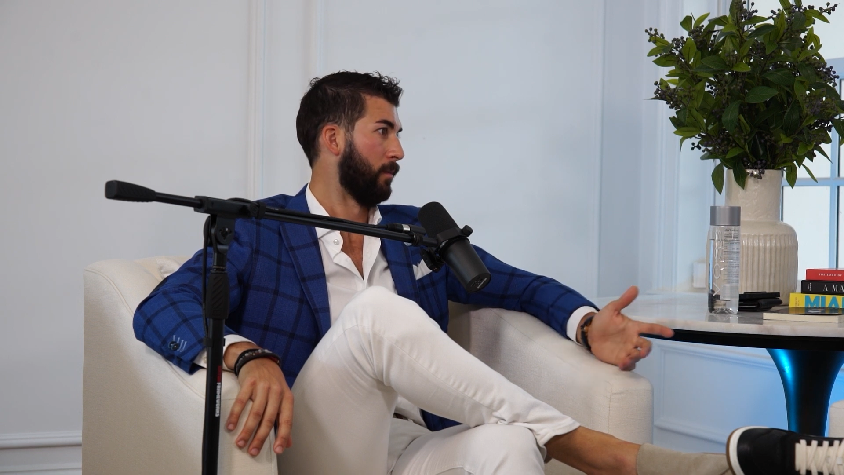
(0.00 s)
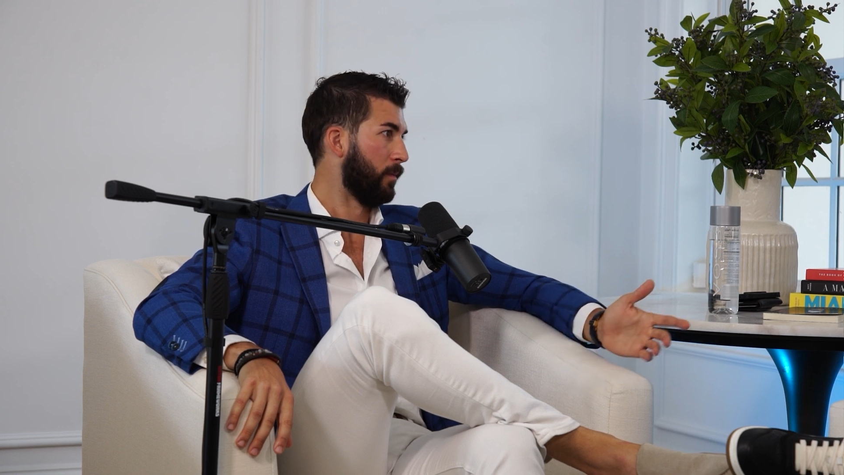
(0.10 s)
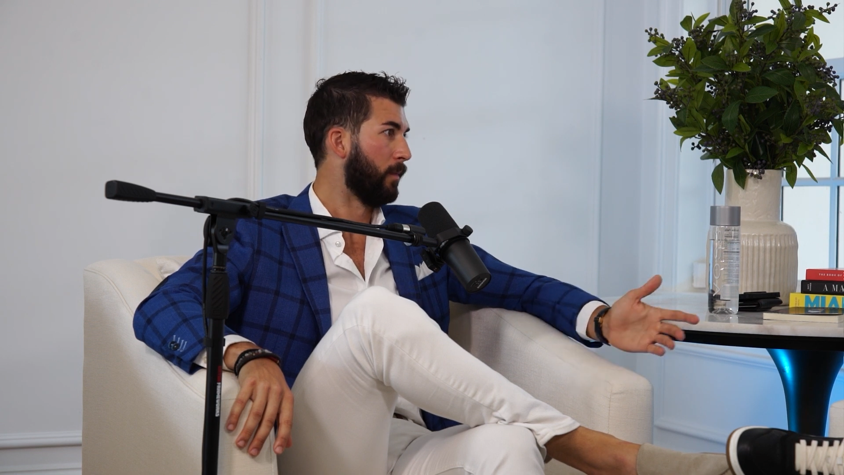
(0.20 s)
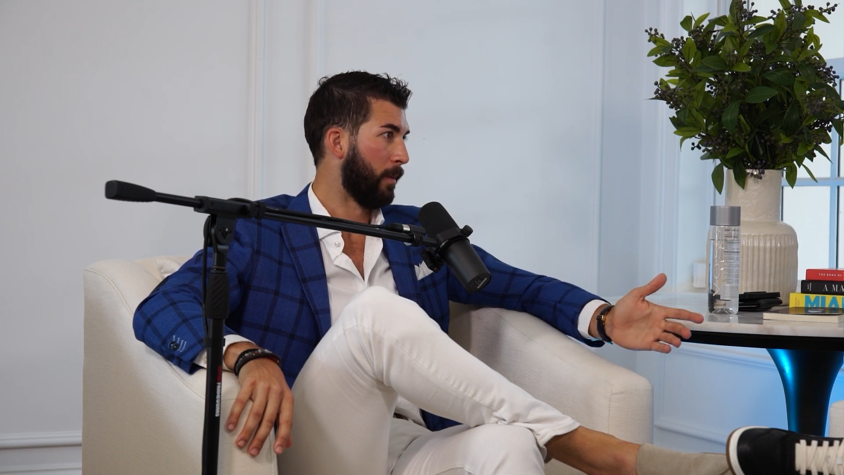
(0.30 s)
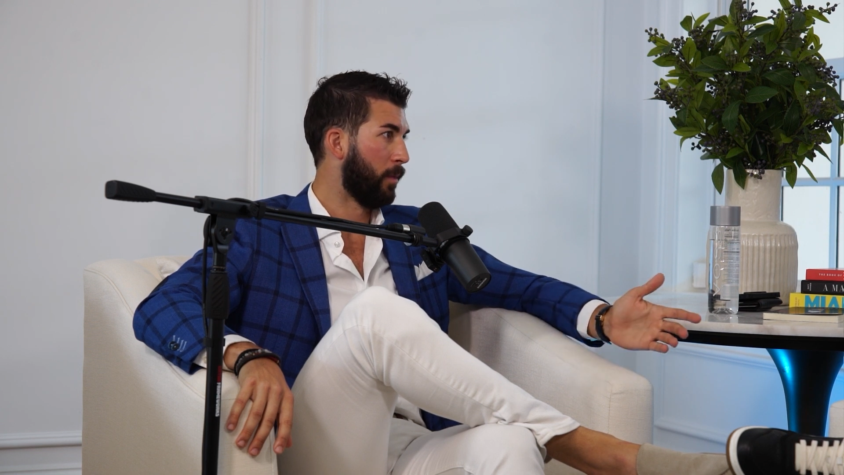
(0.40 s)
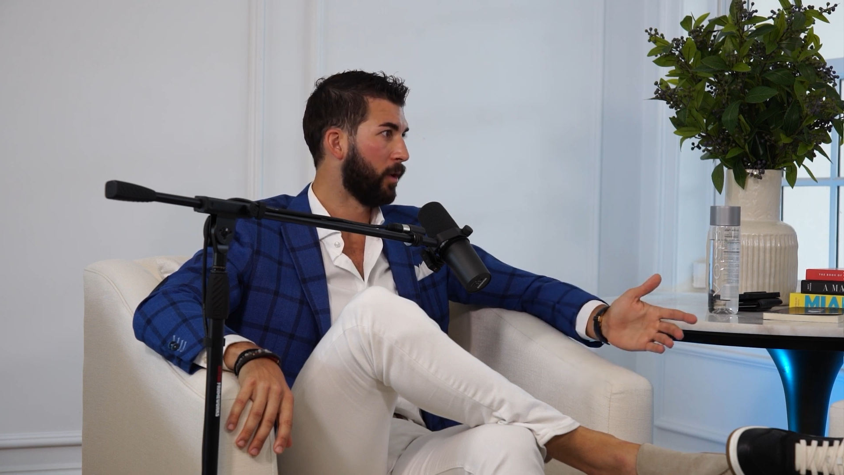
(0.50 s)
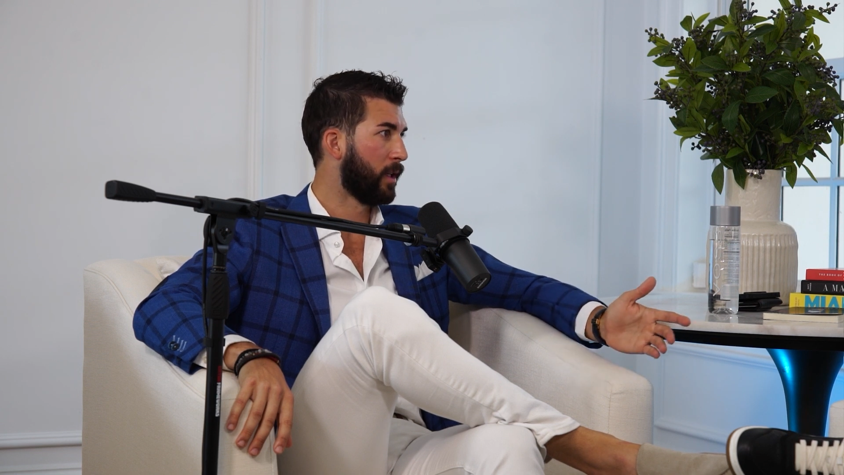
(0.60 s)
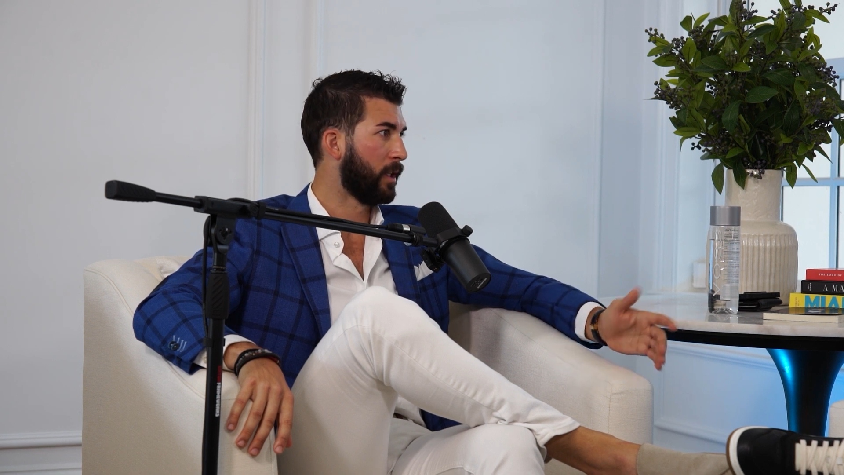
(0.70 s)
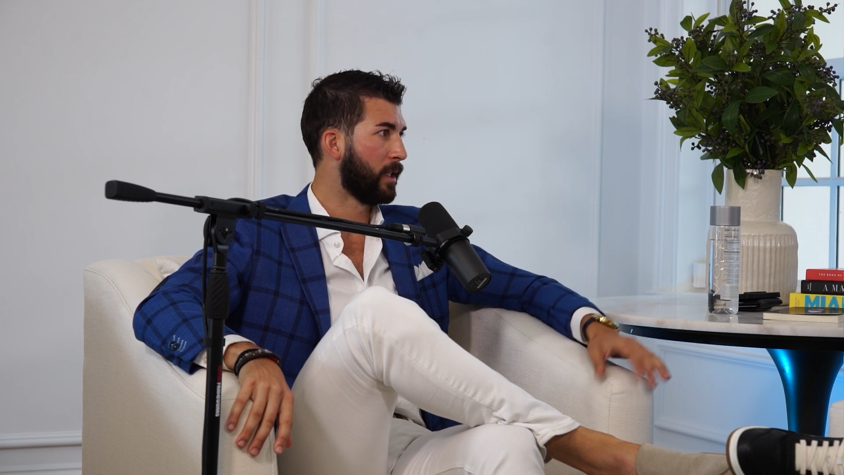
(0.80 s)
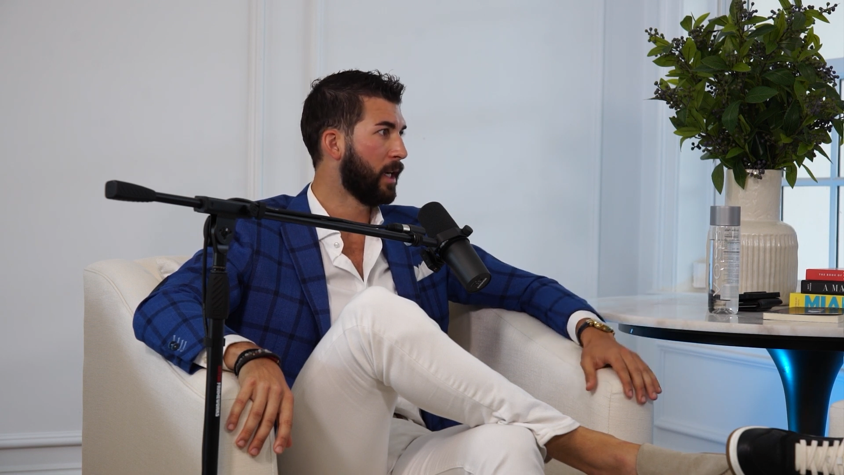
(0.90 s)
my boss
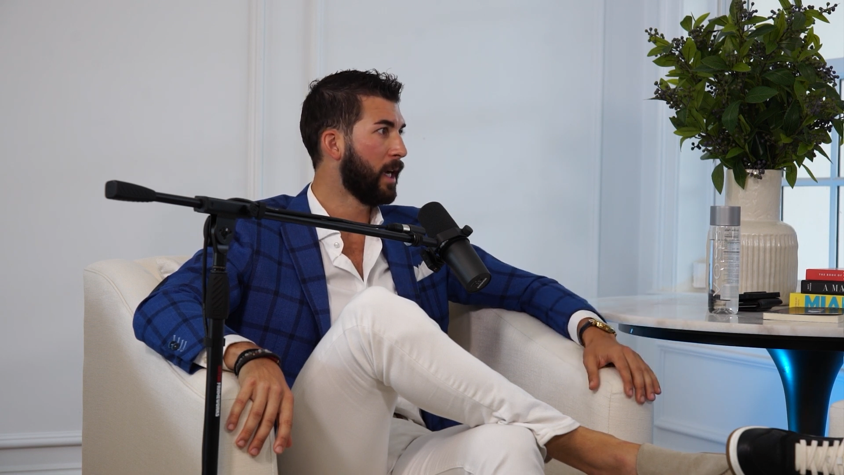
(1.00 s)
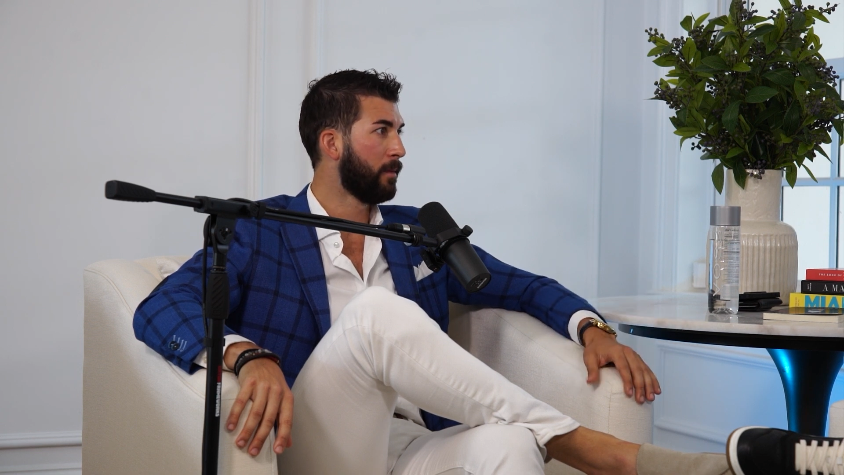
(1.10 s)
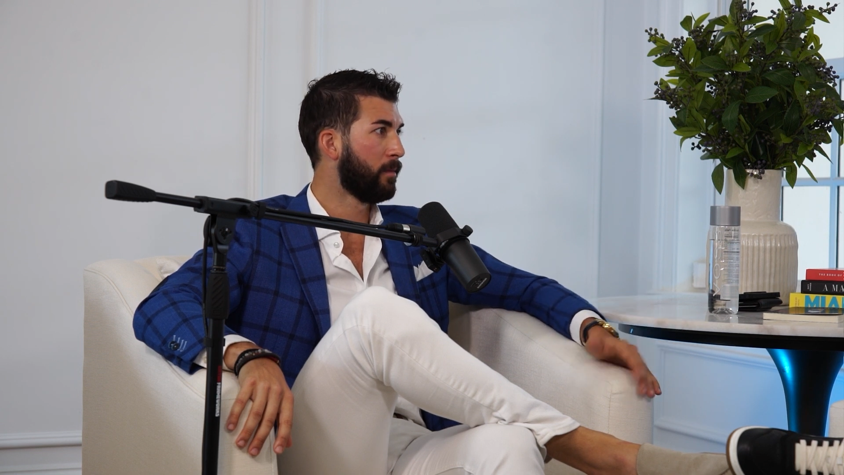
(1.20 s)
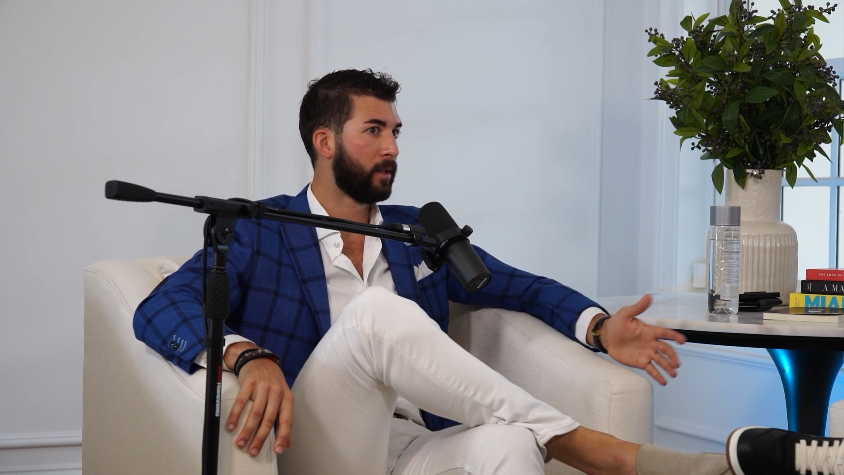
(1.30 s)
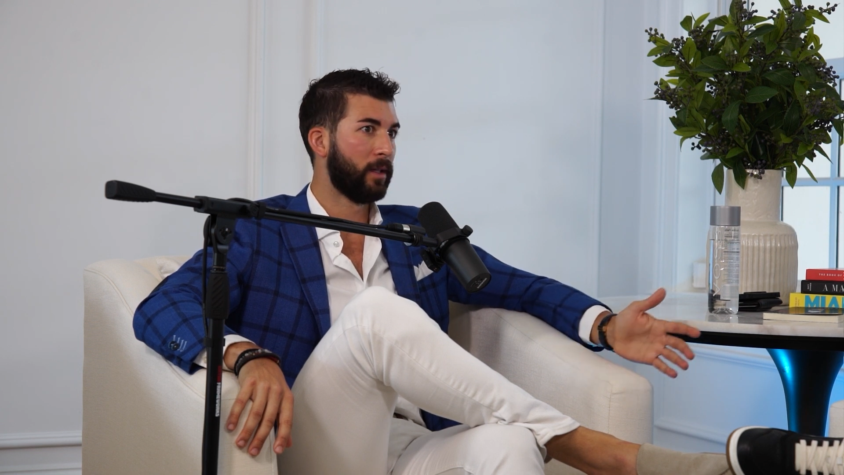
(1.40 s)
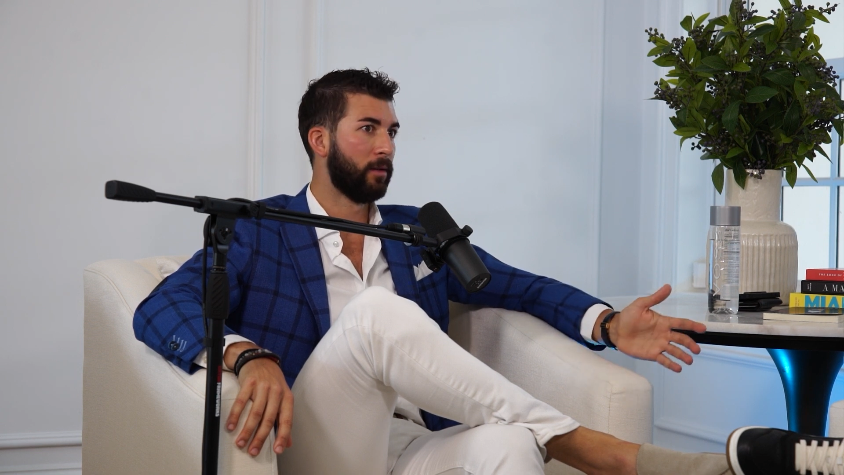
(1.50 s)
at the time said,